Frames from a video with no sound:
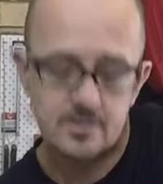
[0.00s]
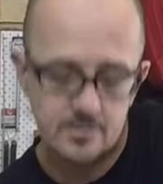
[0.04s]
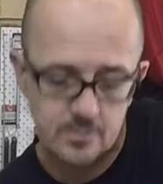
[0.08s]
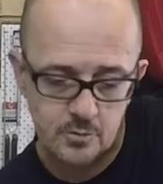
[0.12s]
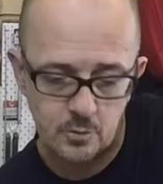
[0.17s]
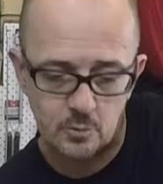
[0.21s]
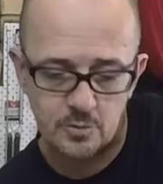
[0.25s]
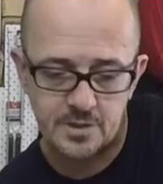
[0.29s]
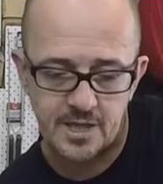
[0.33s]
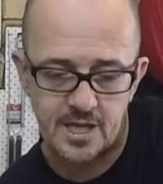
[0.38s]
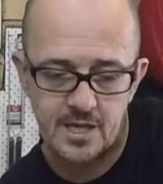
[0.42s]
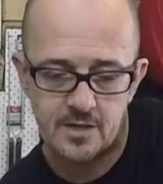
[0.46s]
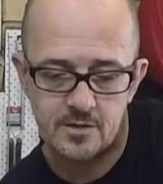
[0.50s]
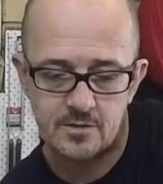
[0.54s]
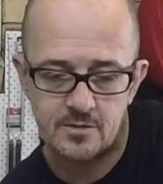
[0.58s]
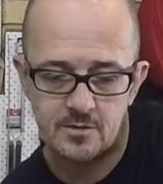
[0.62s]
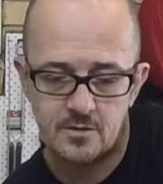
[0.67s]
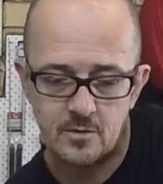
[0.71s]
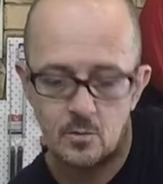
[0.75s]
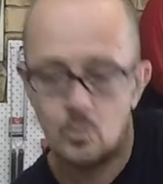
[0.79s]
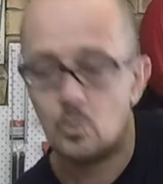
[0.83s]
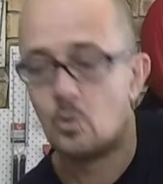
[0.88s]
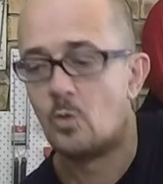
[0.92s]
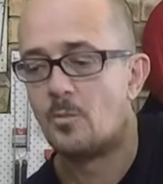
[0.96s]
Cool down,
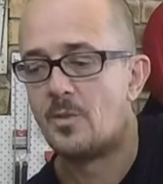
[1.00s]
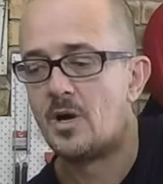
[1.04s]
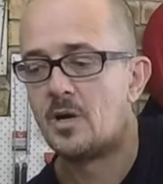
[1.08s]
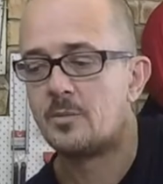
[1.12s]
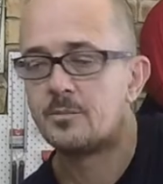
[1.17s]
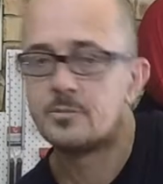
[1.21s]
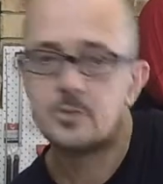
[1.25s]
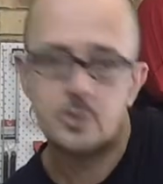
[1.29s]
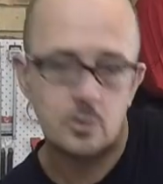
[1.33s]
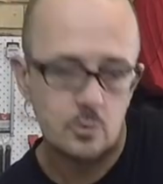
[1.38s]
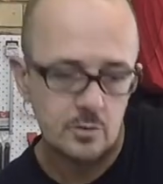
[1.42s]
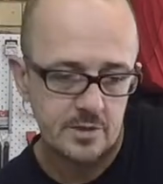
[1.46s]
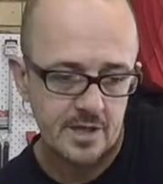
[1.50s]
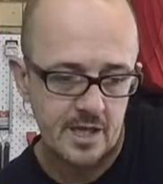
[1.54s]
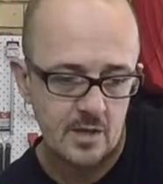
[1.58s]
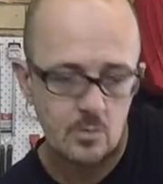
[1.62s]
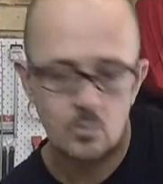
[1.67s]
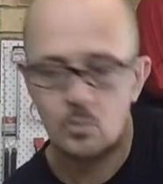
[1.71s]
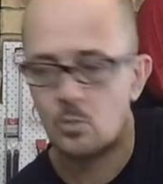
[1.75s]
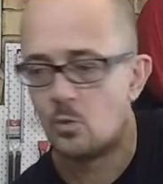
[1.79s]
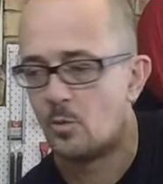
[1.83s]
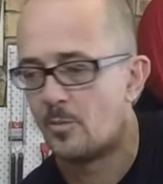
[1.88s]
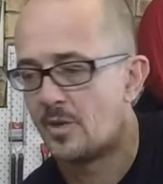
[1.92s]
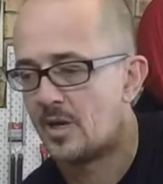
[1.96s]
warm up, cool down,
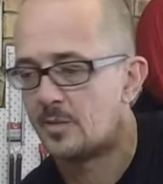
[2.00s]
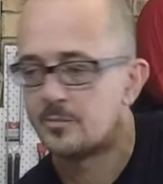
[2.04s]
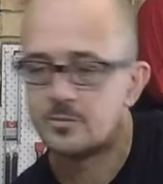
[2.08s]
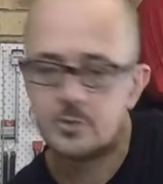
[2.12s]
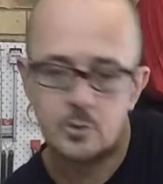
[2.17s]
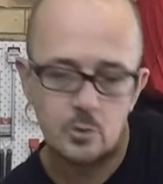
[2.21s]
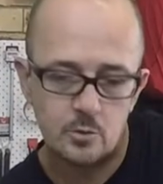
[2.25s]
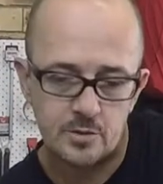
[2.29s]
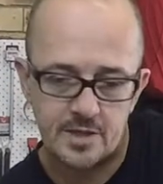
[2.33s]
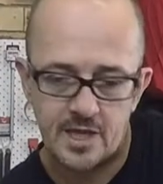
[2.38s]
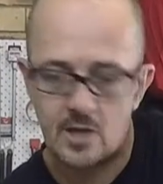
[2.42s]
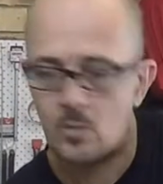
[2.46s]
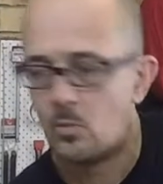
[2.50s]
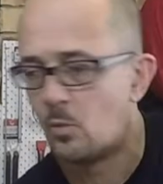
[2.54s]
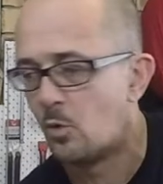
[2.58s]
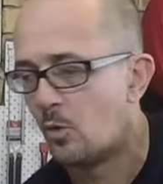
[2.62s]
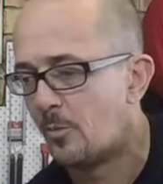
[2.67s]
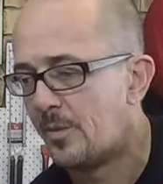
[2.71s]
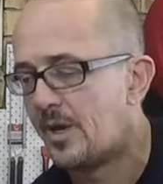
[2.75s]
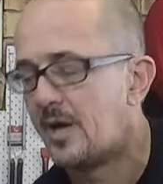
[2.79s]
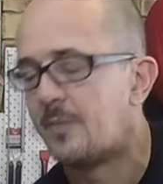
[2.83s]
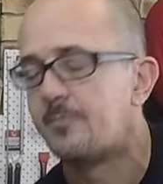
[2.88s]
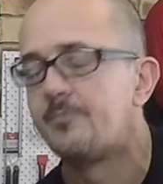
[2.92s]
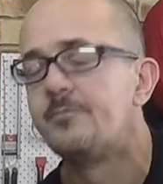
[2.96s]
warm up, cool down, warm
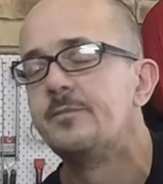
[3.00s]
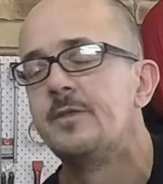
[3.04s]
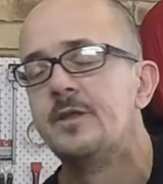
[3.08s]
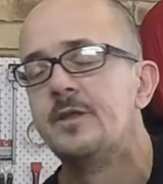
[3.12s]
up.